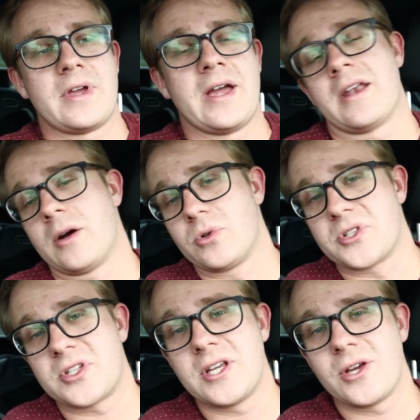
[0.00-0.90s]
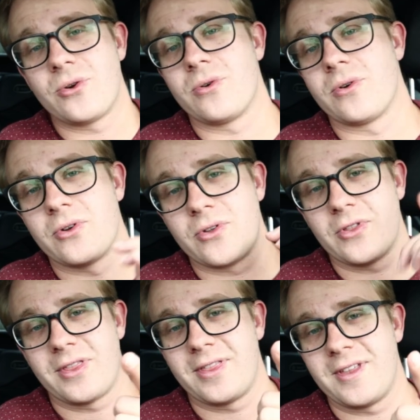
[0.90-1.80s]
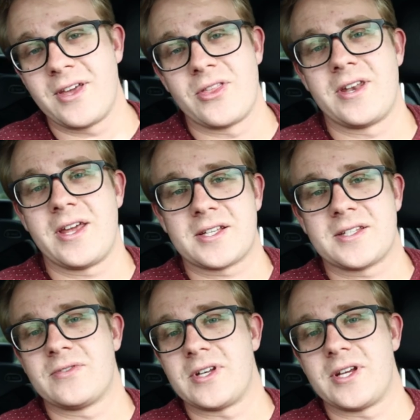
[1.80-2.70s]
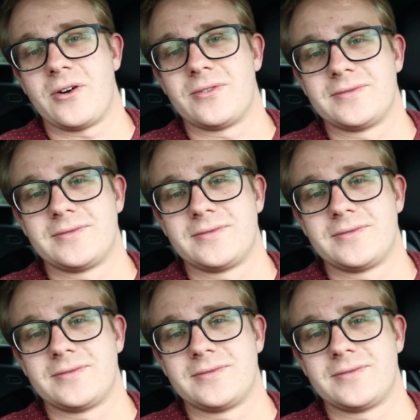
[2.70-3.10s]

and I will see you in the next video.